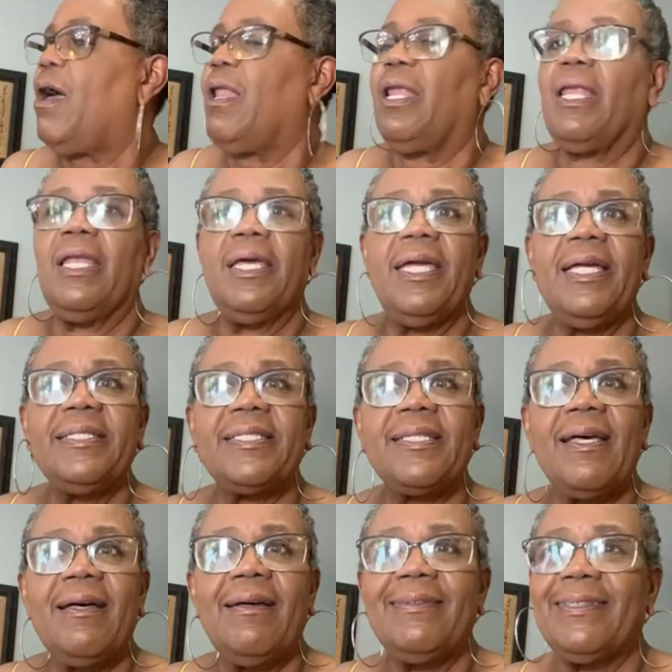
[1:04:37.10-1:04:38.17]

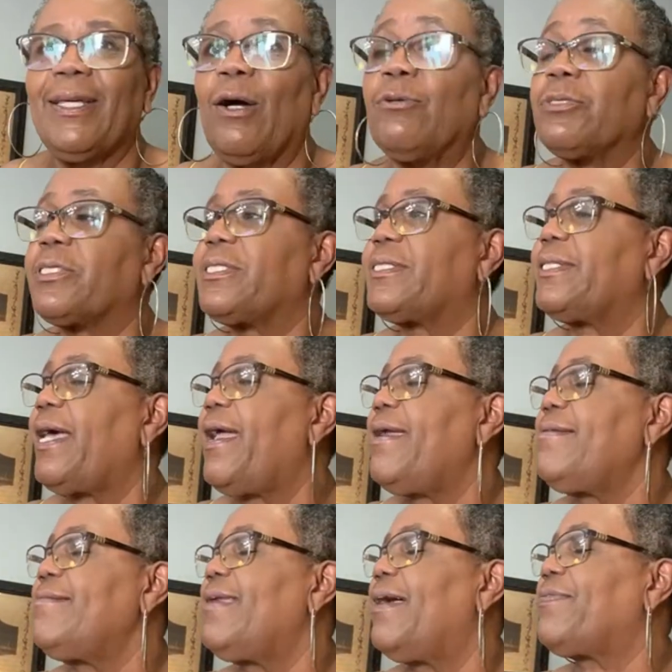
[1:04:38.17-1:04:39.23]
Lisa, don't say
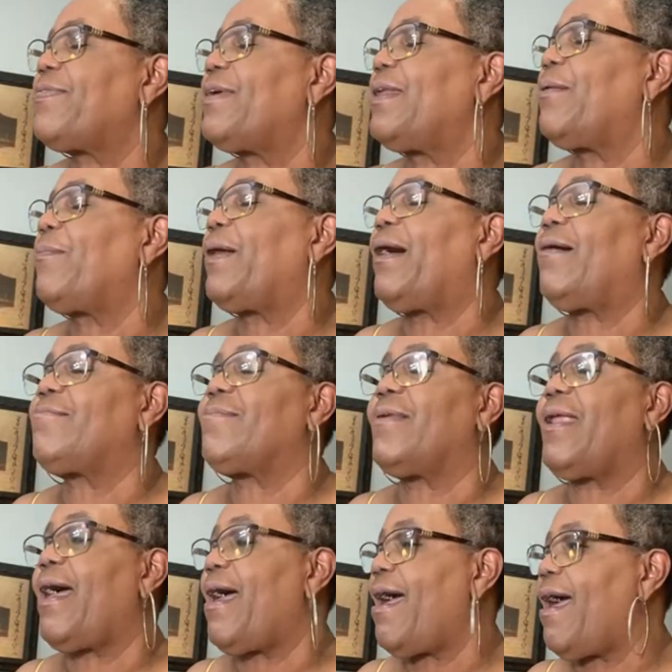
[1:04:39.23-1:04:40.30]
nothing about
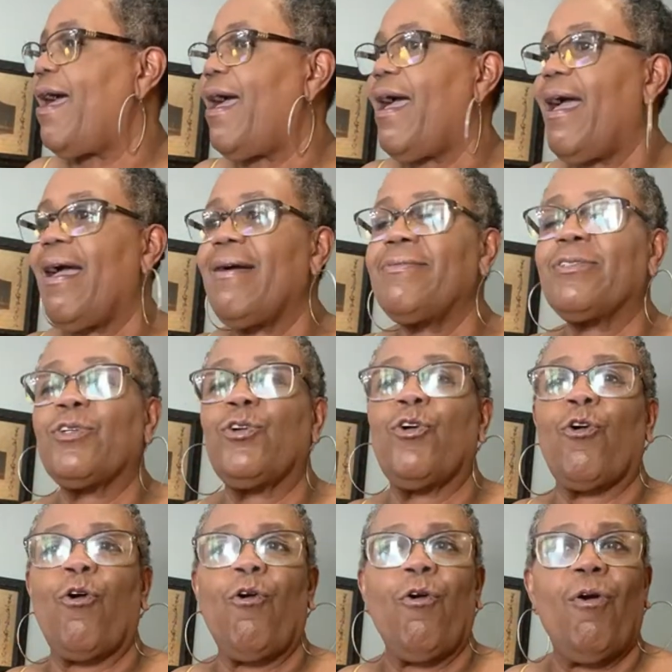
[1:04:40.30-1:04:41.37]
knives,
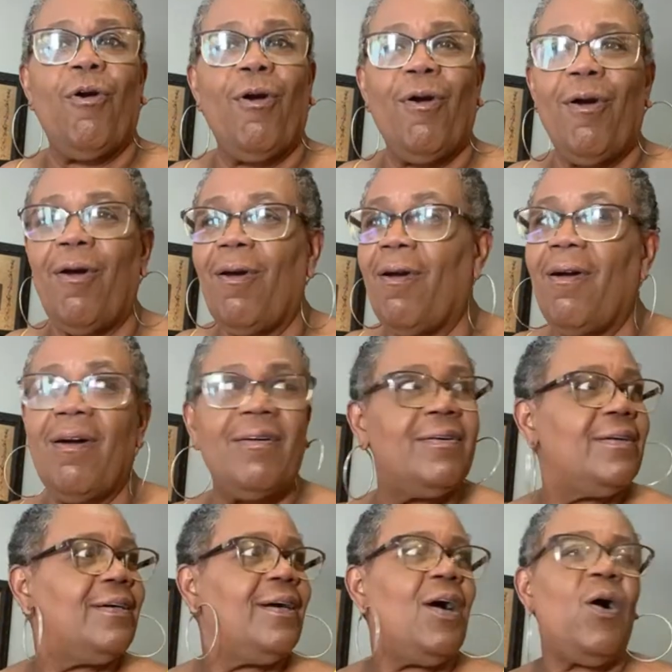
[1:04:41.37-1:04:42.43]
girl.
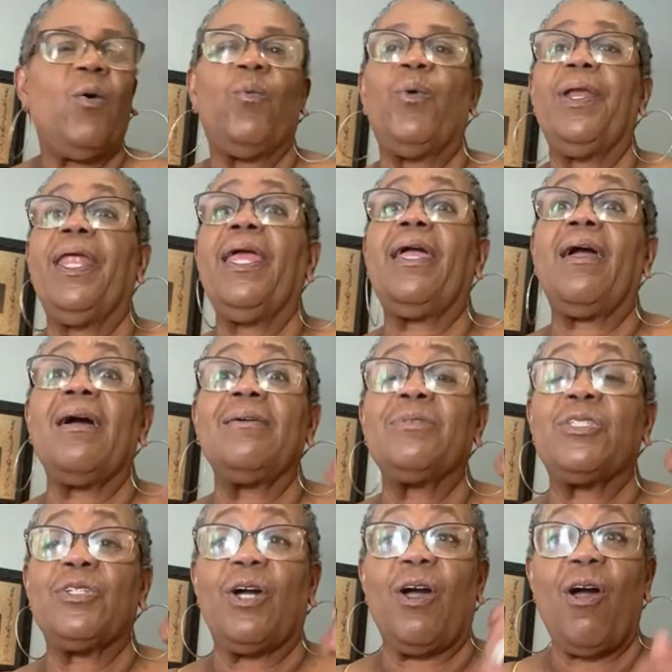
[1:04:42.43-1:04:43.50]
When it comes
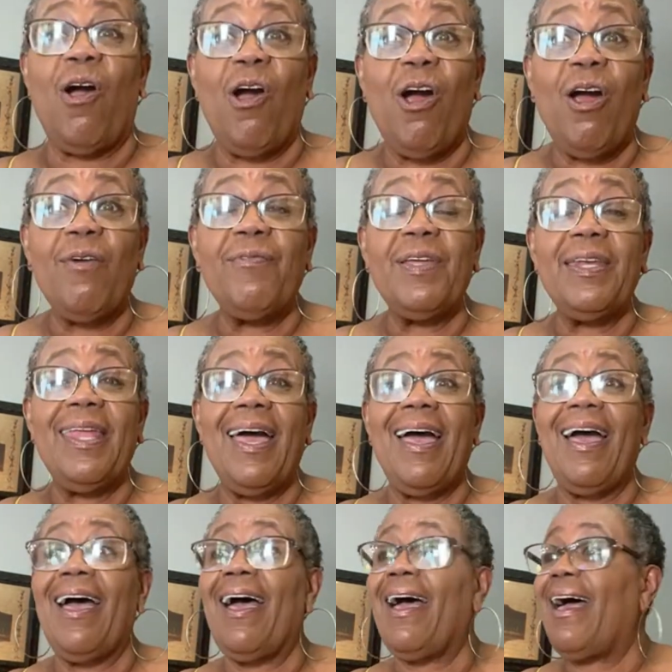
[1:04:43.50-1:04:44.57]
to carving
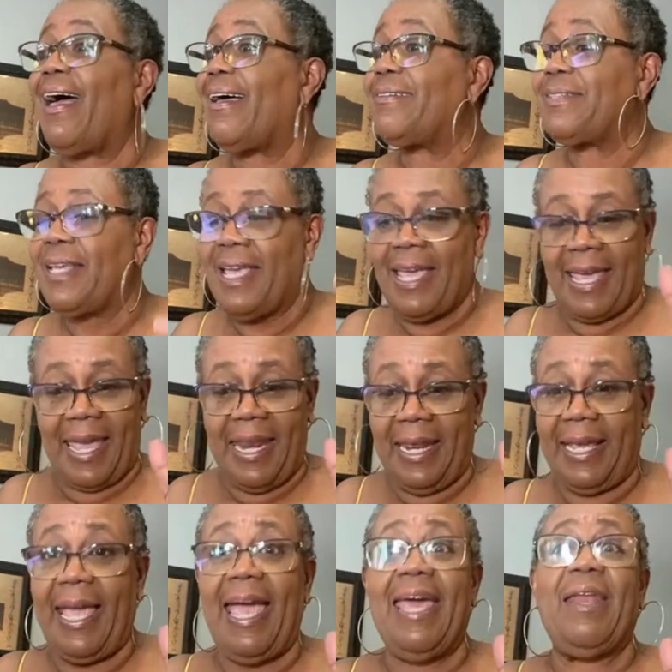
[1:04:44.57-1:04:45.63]
knives, any
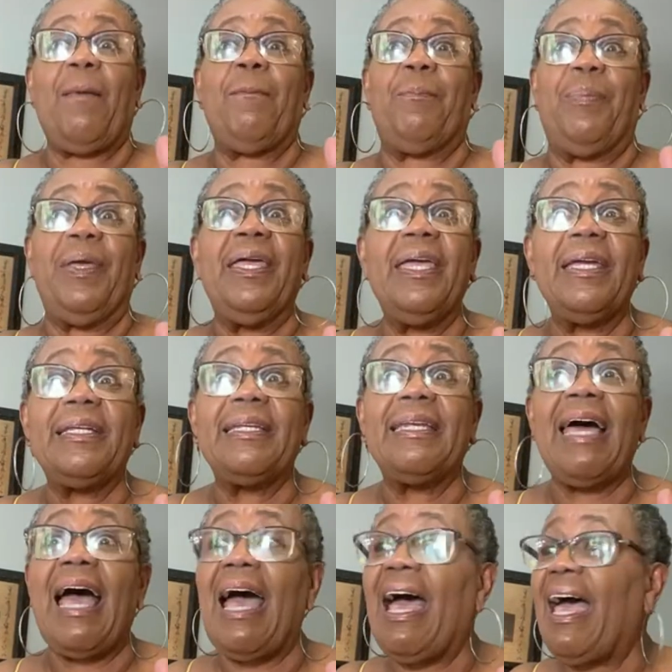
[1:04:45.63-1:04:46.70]
kind of big
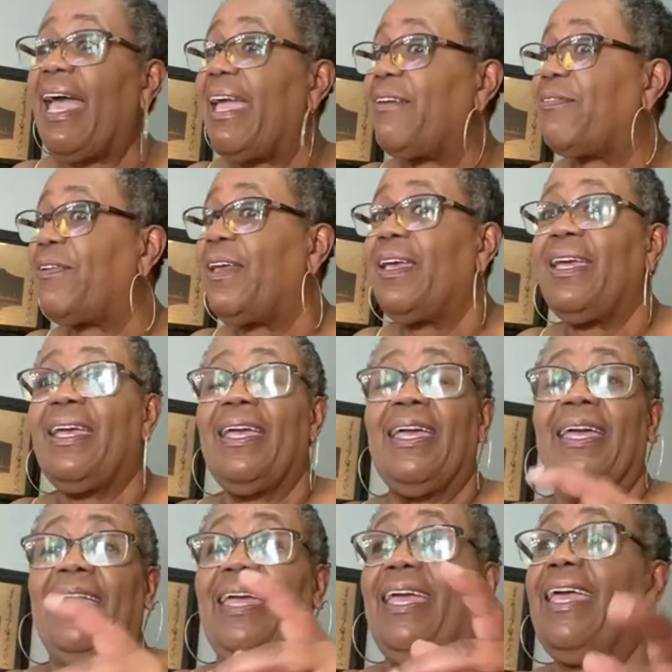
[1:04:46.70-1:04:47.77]
knife,
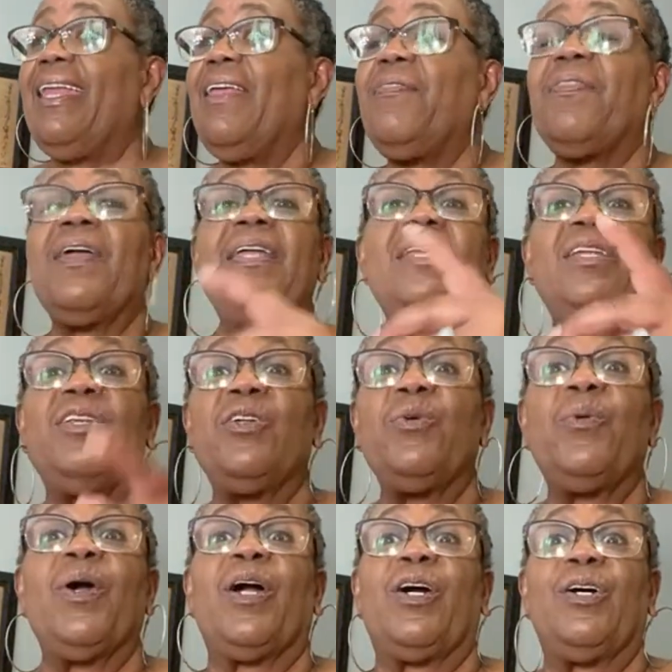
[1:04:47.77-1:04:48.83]
anything to do
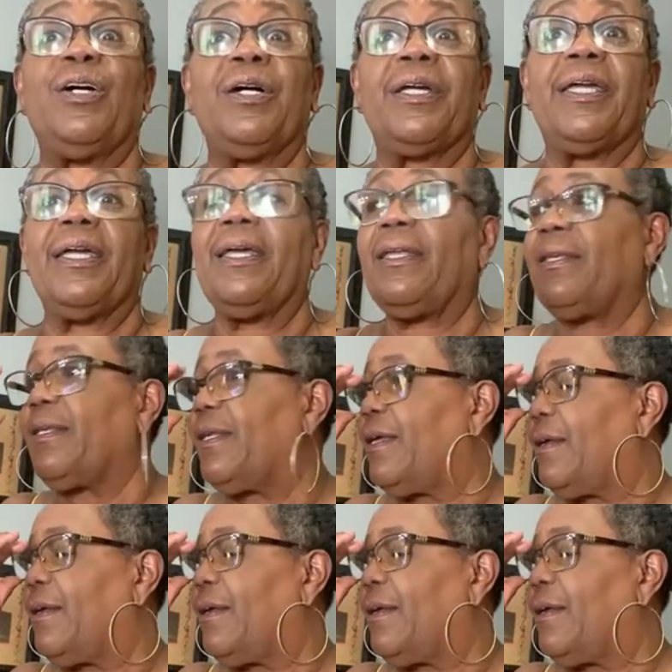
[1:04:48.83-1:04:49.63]
with cooking,